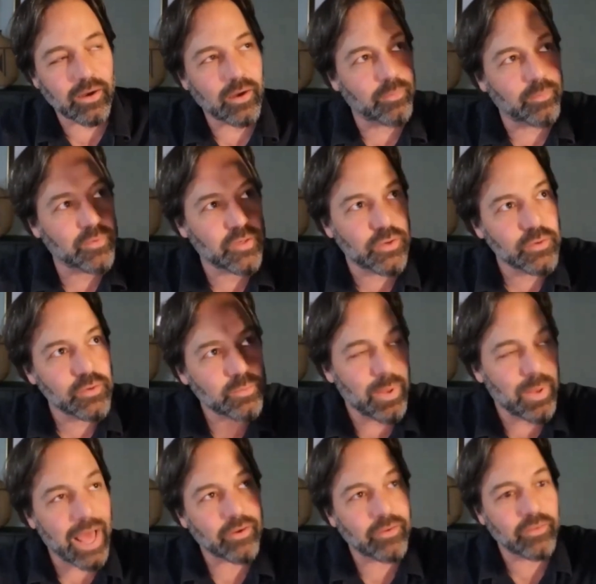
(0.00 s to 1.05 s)
obtuse
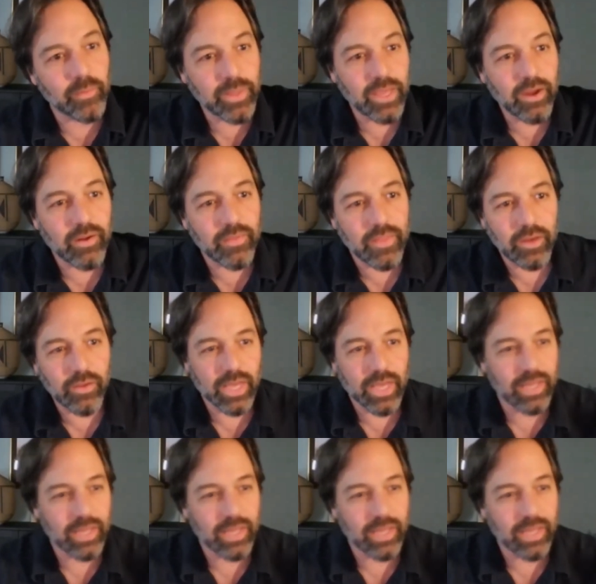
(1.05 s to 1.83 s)
patterns up here, and then you kind of